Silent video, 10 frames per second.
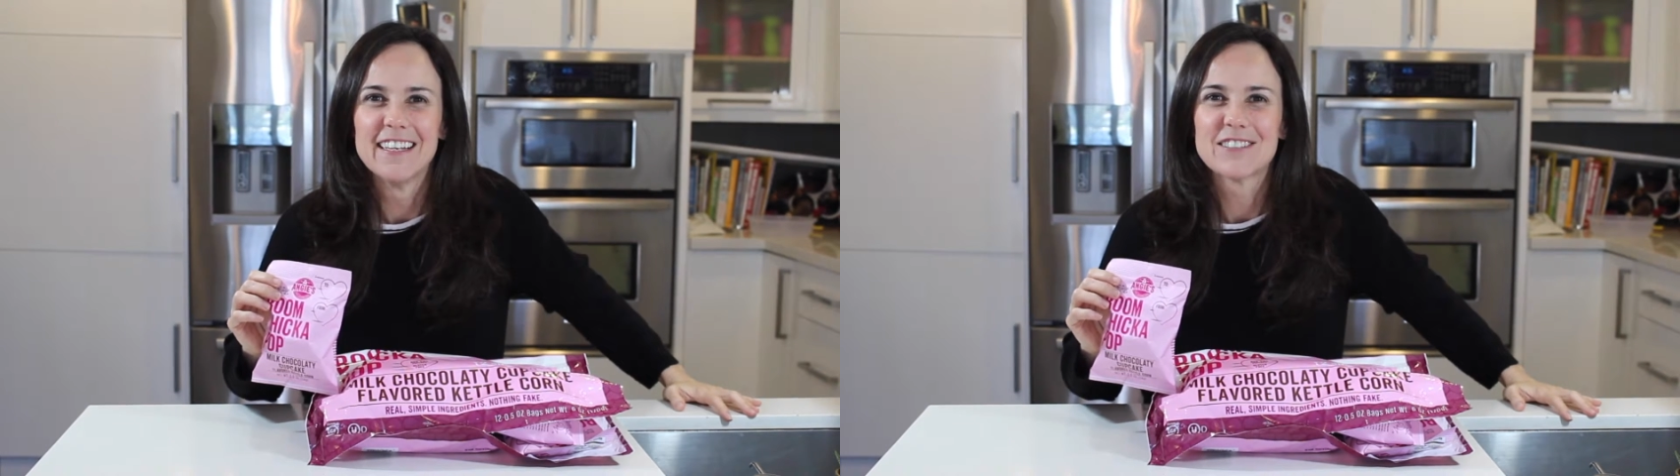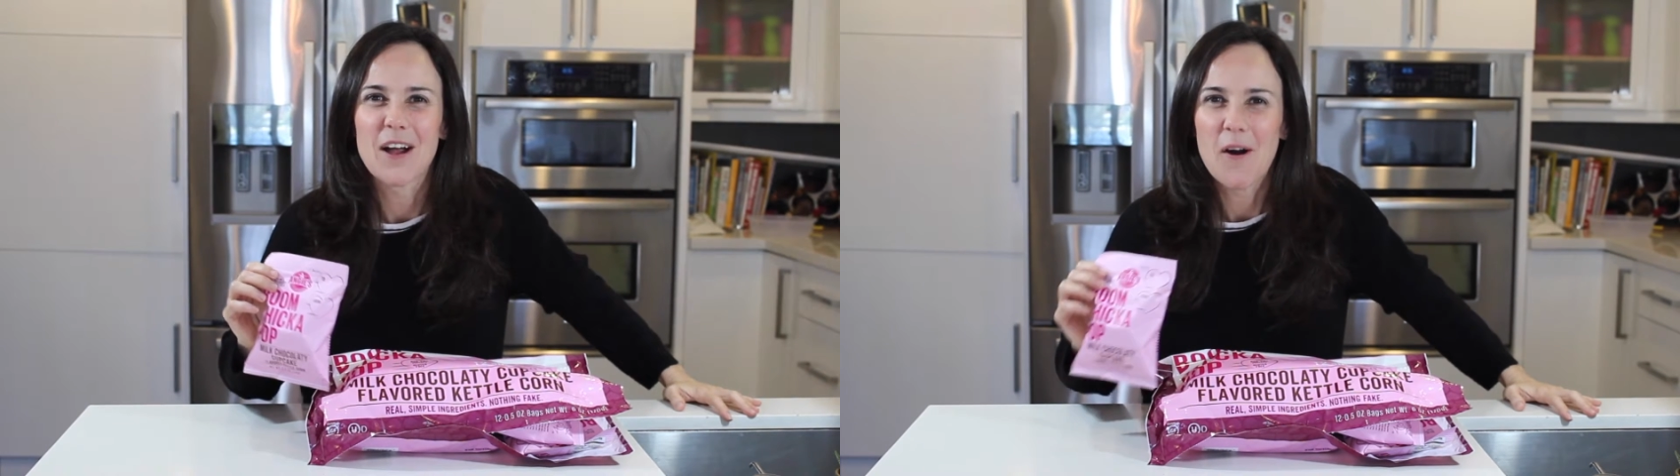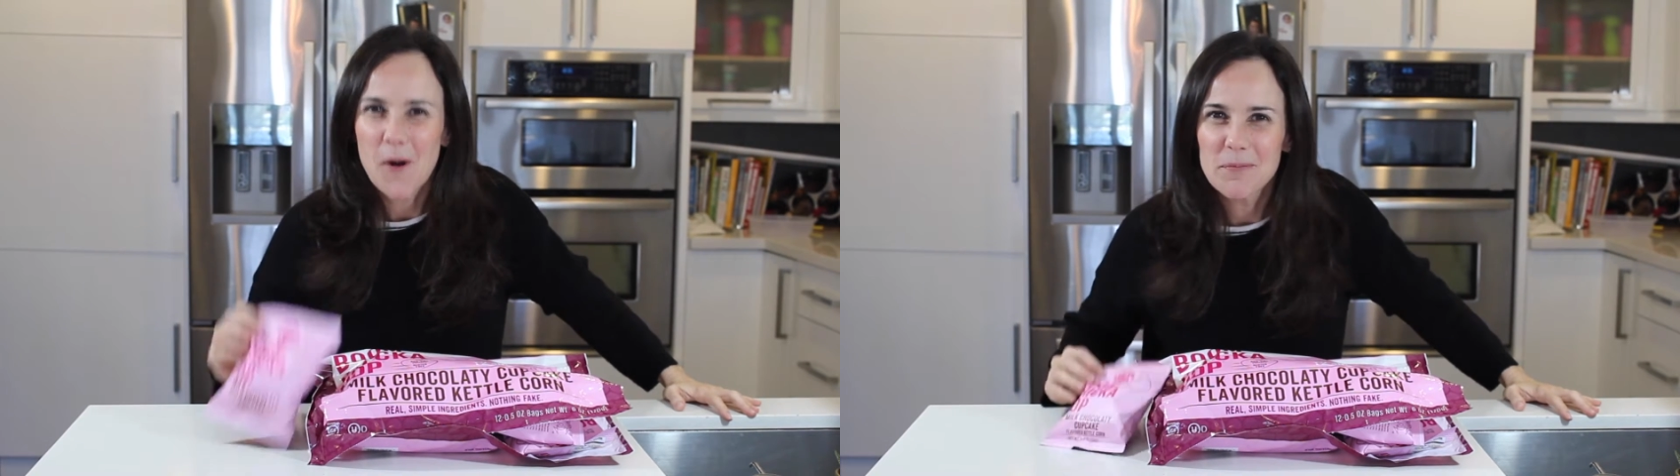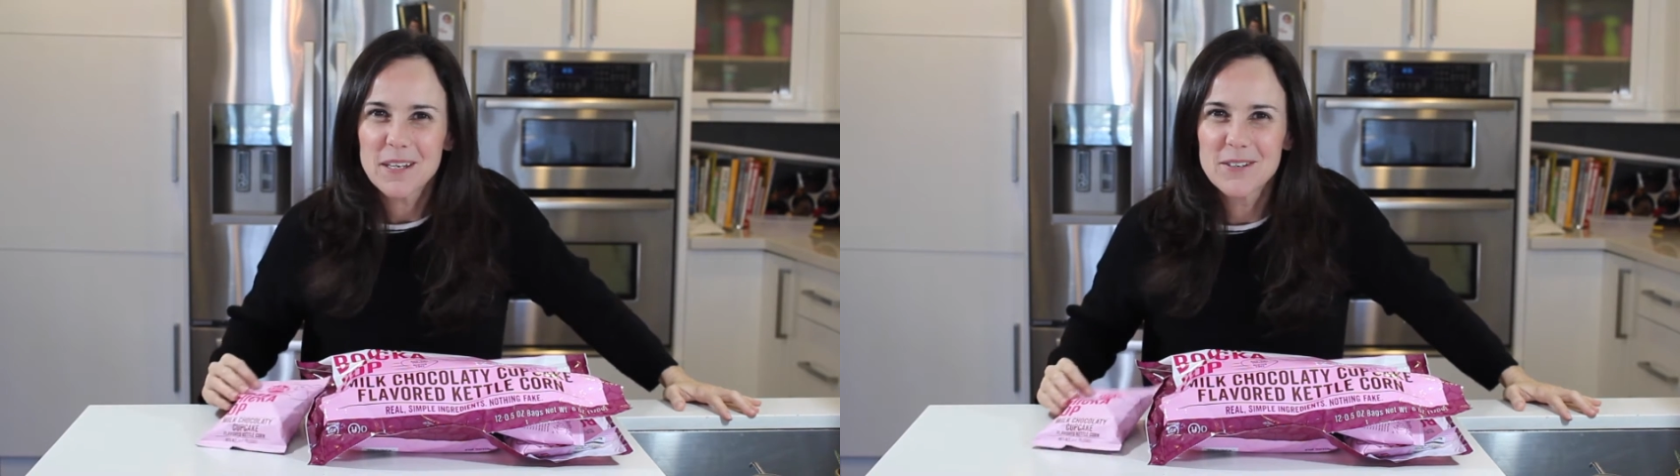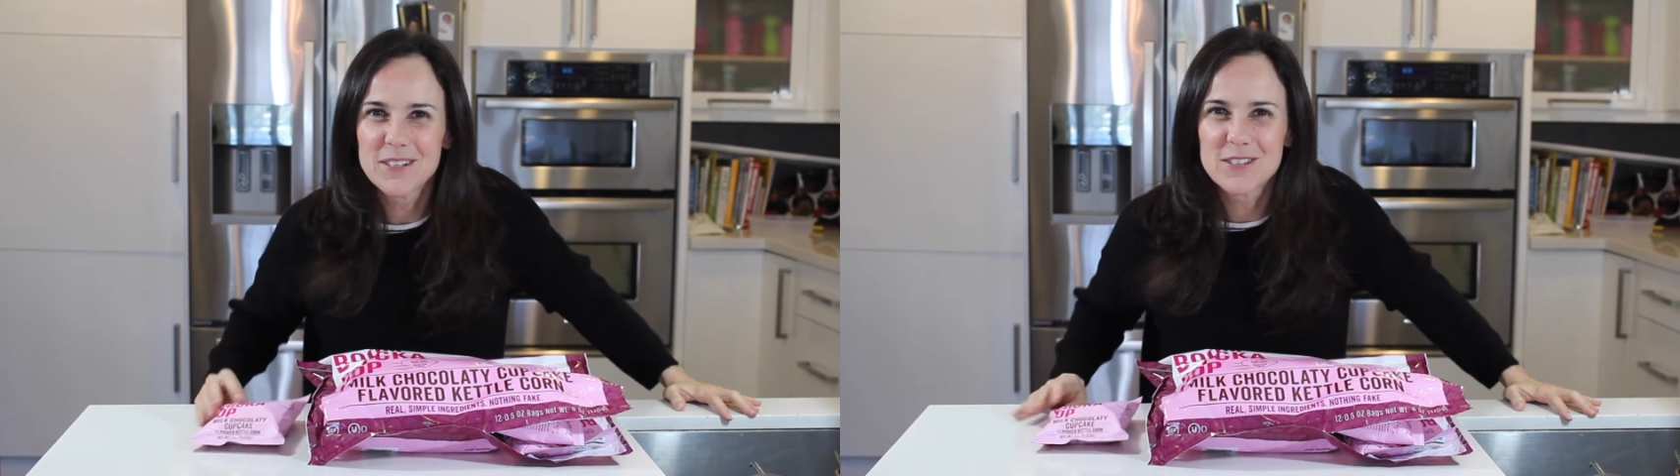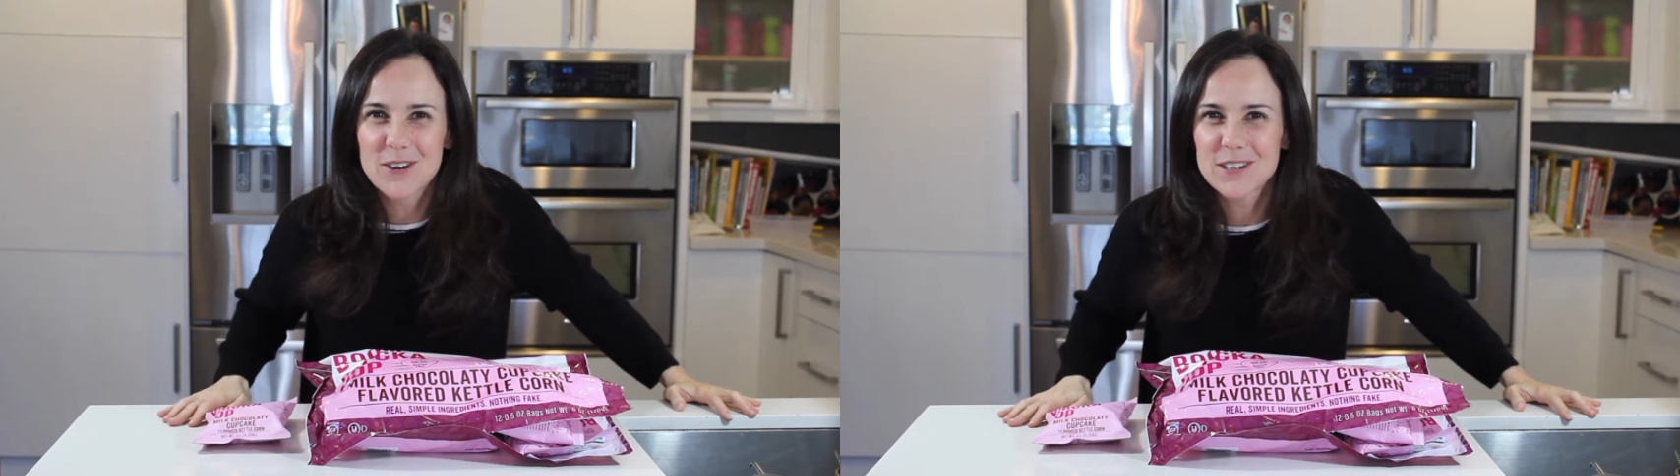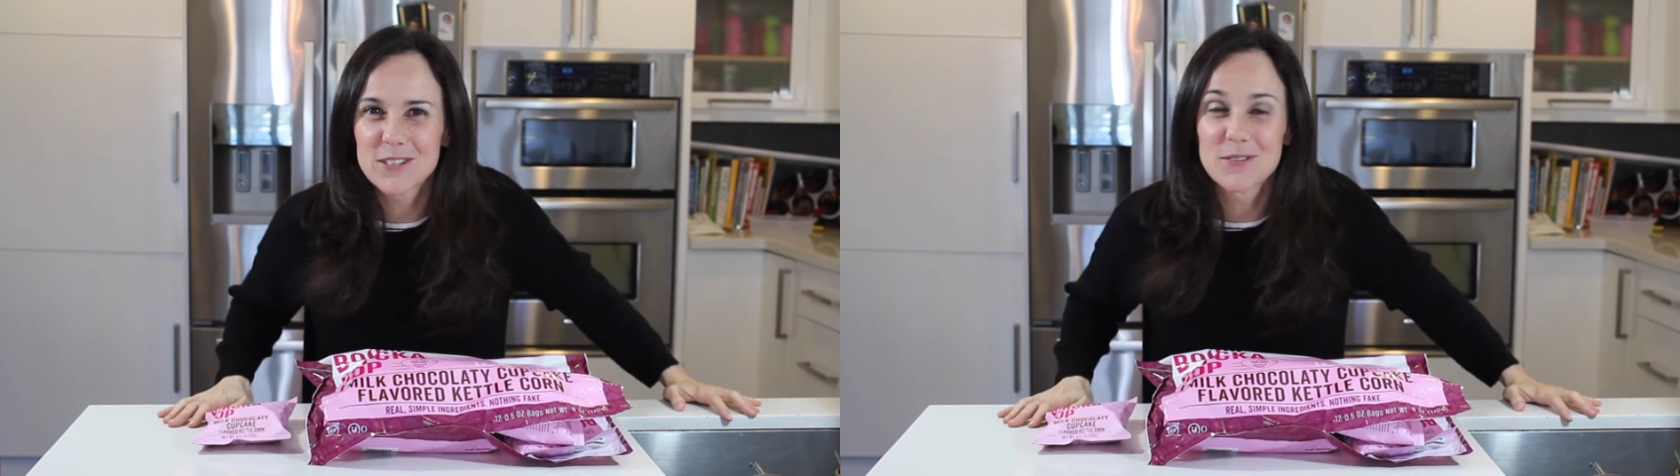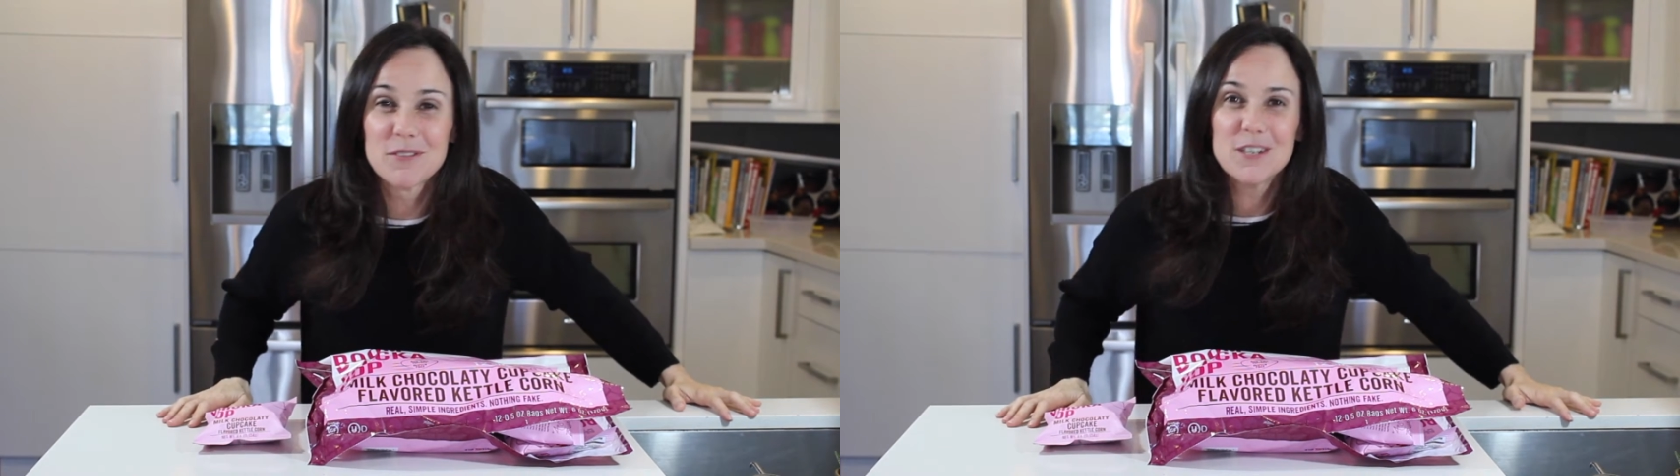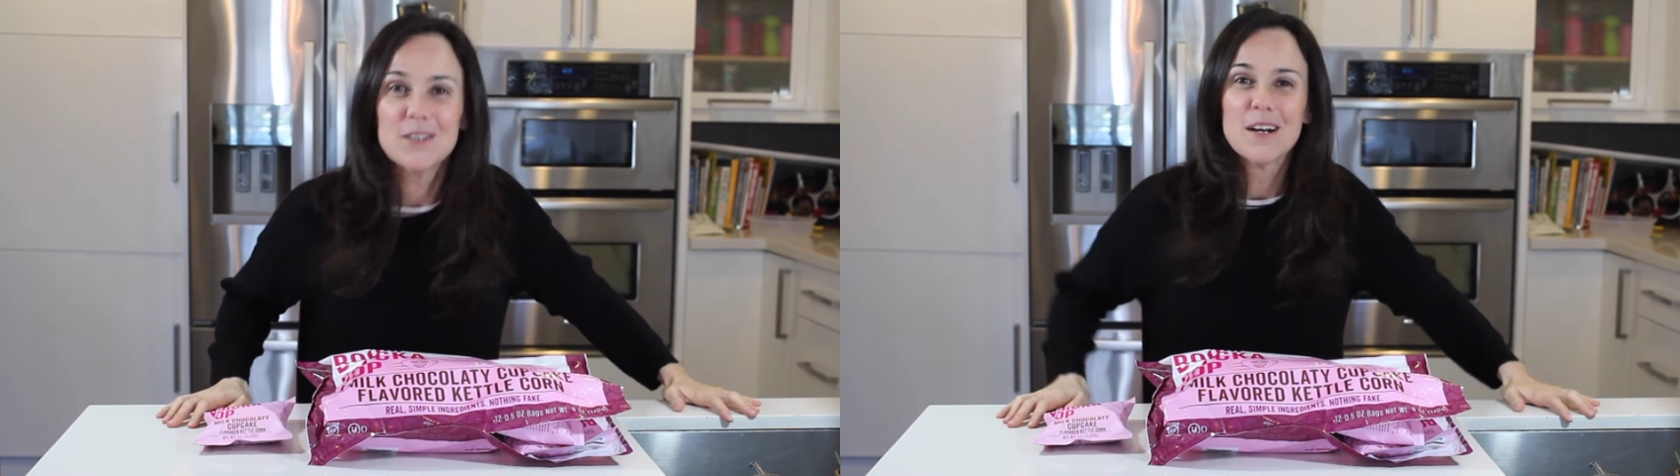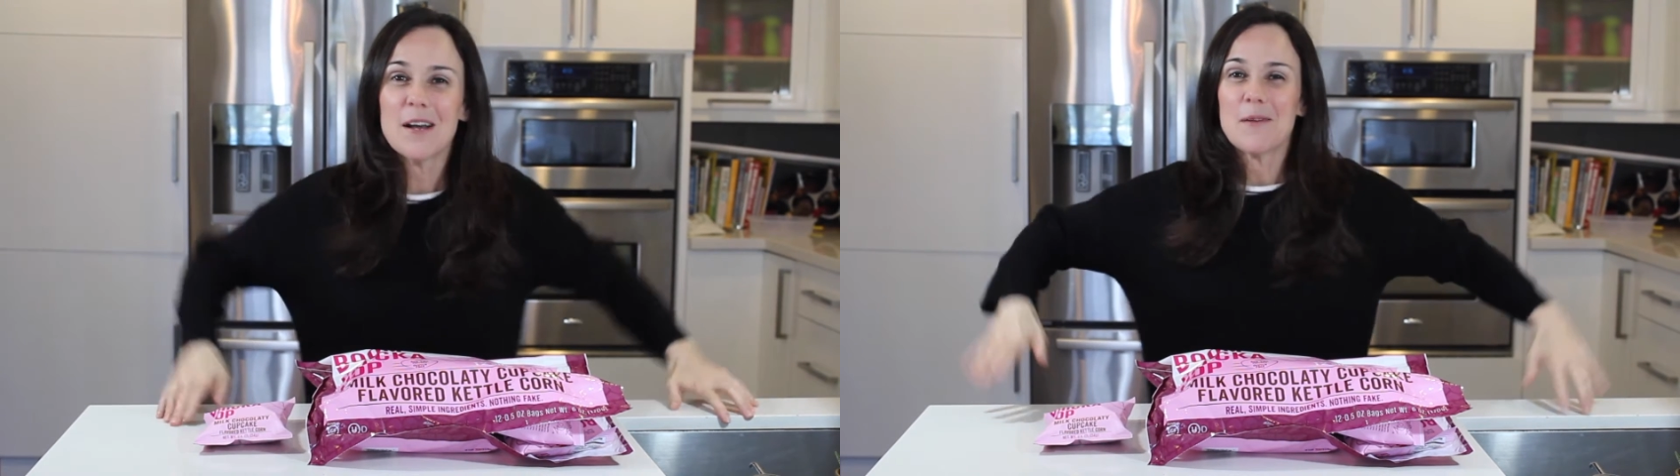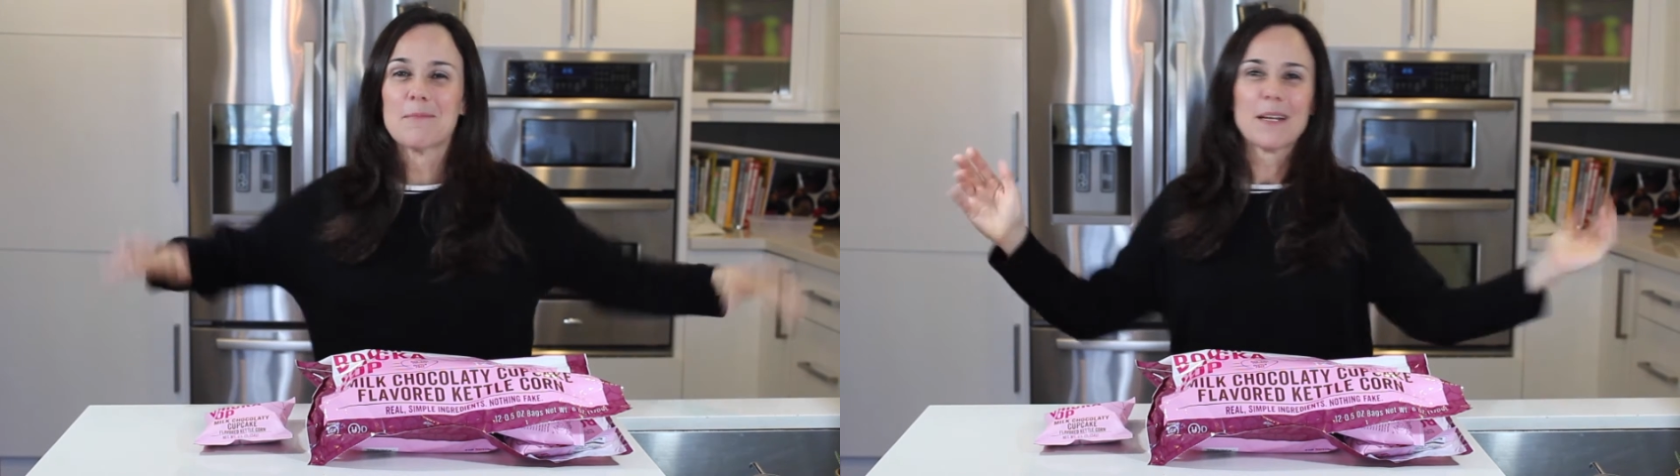So I hope that you enjoyed this review.